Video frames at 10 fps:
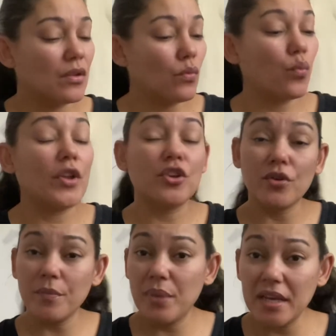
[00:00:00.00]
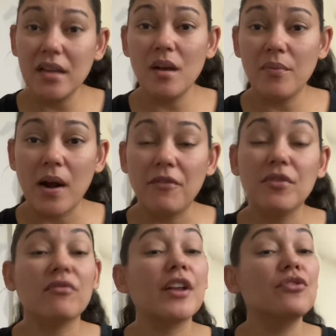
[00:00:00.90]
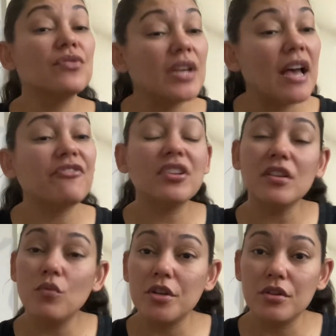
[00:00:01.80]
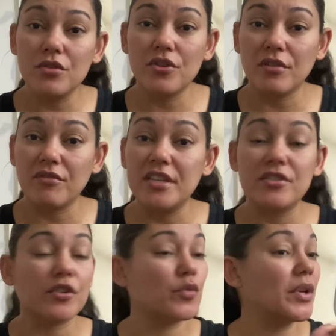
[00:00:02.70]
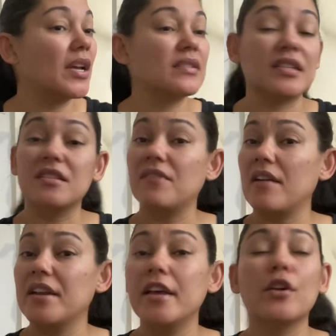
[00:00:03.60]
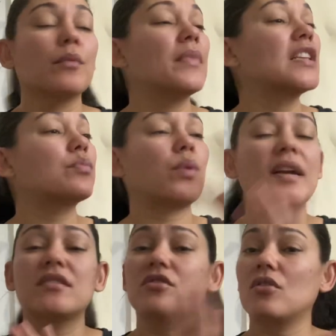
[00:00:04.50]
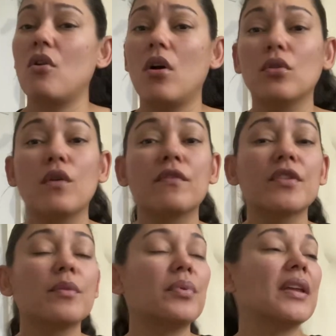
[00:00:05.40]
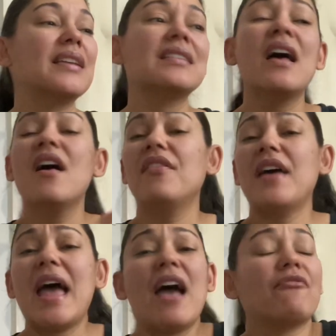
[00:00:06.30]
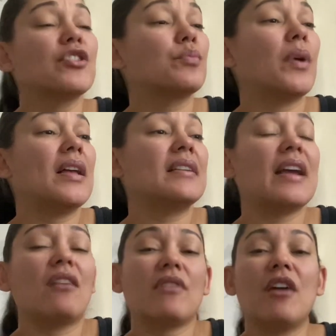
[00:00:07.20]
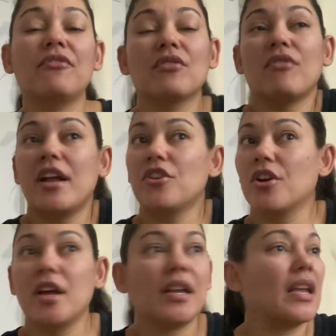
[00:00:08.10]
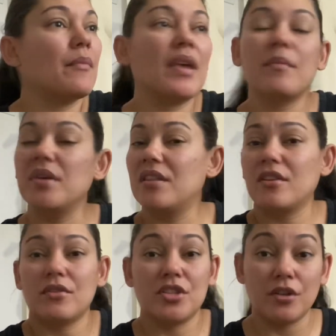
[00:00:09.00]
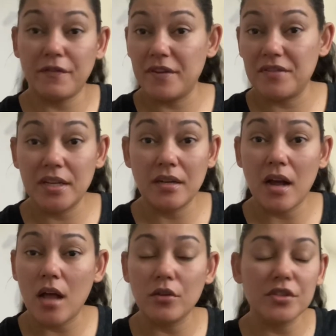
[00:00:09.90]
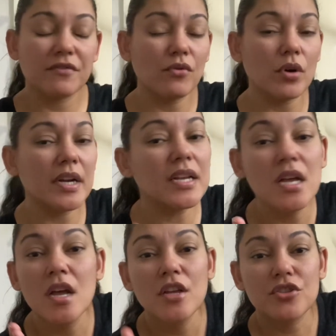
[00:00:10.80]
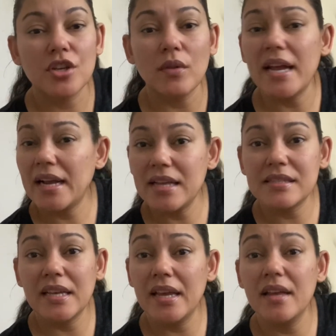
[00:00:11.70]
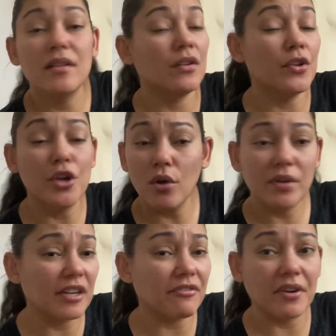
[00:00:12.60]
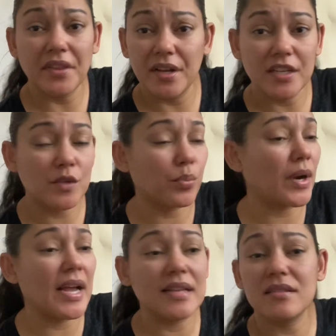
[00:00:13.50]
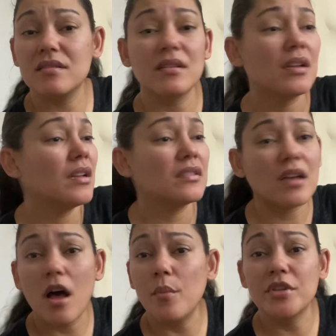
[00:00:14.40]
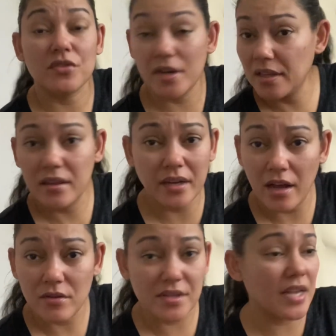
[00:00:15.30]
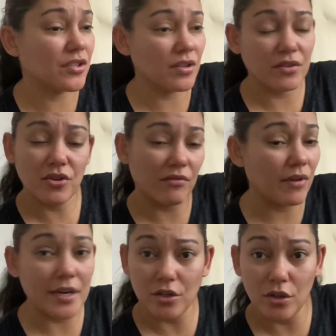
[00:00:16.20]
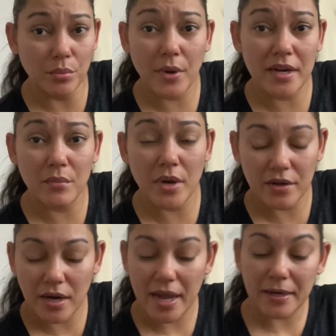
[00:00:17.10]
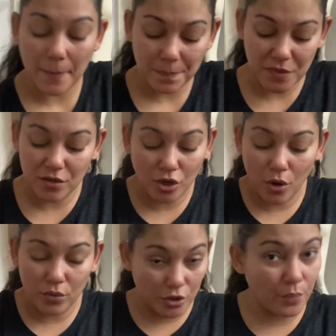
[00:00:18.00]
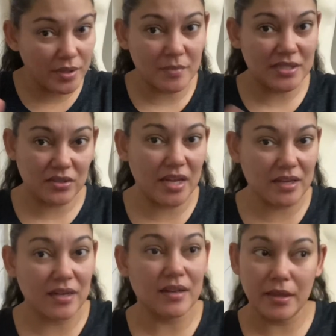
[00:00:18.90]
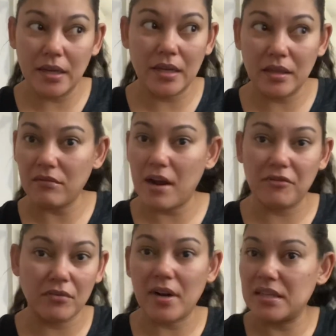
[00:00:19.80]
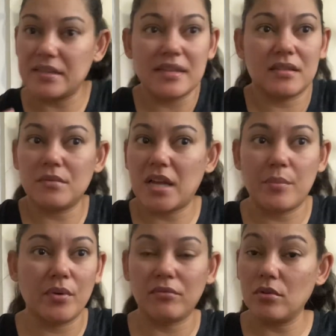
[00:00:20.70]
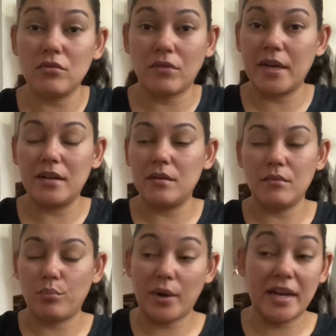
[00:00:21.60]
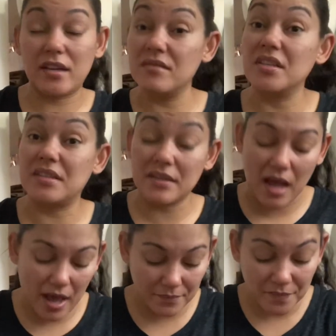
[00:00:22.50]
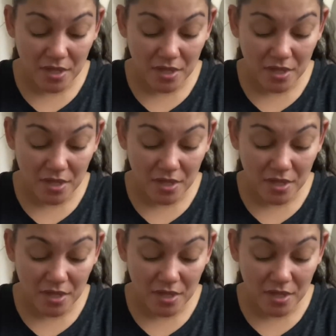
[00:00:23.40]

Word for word: When you're picking up Ralph Lauren, you definitely want to do your research because it is very hit or miss. Prices are all over the place. The average button down Ralph Lauren, you're going to get maybe 13 or $15 for it. So like I said, no different than Express, Talbots or anything else. That is a, your regular bread and butter item. Don't don't be mistaken in thinking that Ralph Lauren is like some type of real great brand because it's not.